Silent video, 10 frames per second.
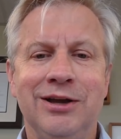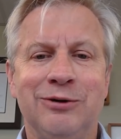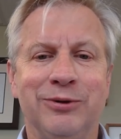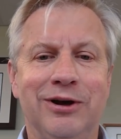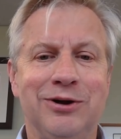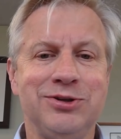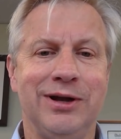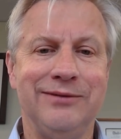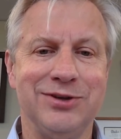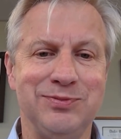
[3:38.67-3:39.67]
we also
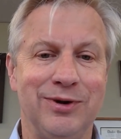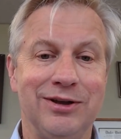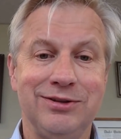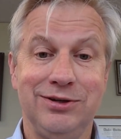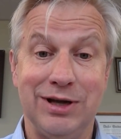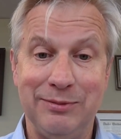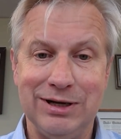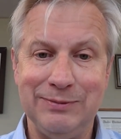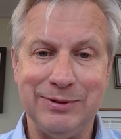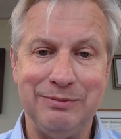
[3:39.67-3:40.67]
have this month coming
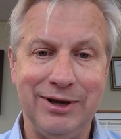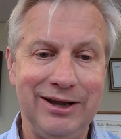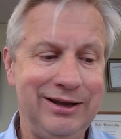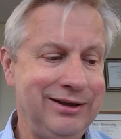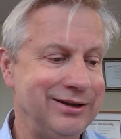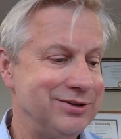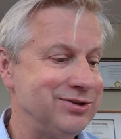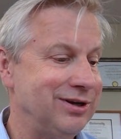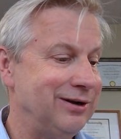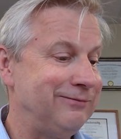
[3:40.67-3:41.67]
up in May.
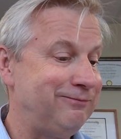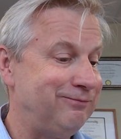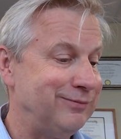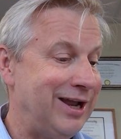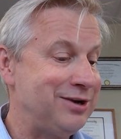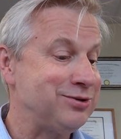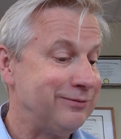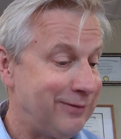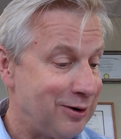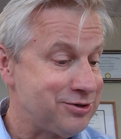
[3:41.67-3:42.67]
It's National
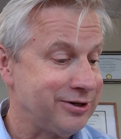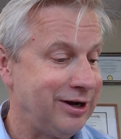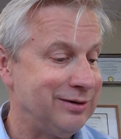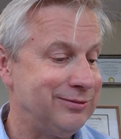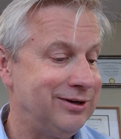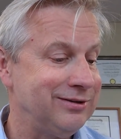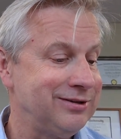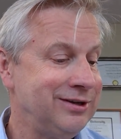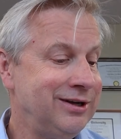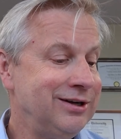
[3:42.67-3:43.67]
Foster Care Month.
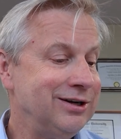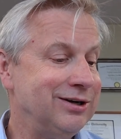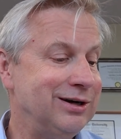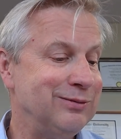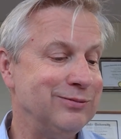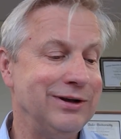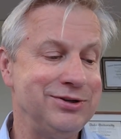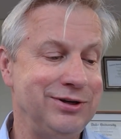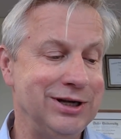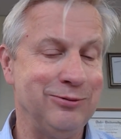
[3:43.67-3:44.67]

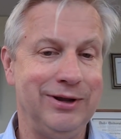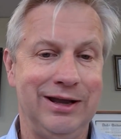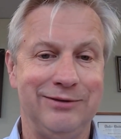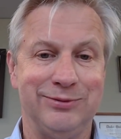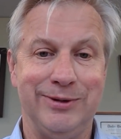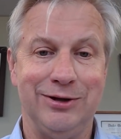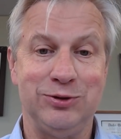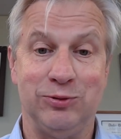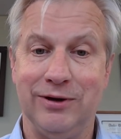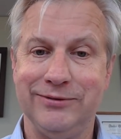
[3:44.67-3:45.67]
As you know, we have about
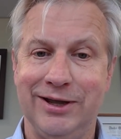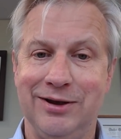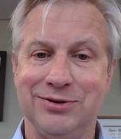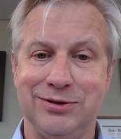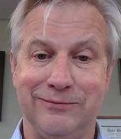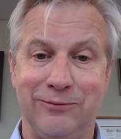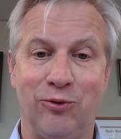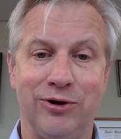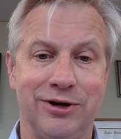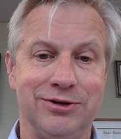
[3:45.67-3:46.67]

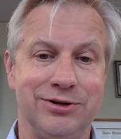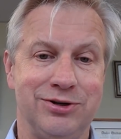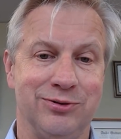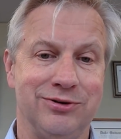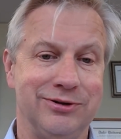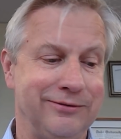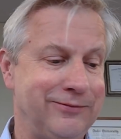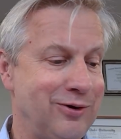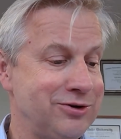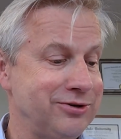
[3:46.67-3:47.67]
12,400 children in
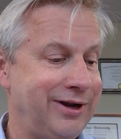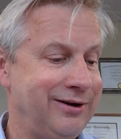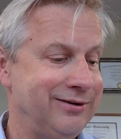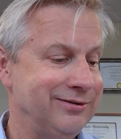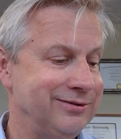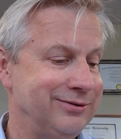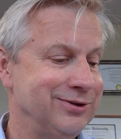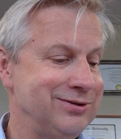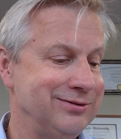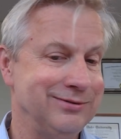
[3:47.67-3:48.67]
foster care on
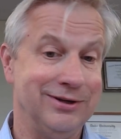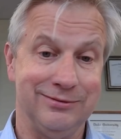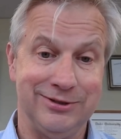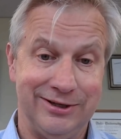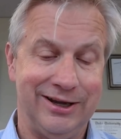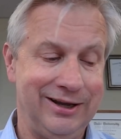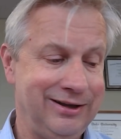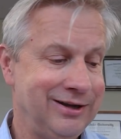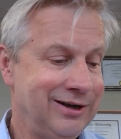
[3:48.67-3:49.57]
this today.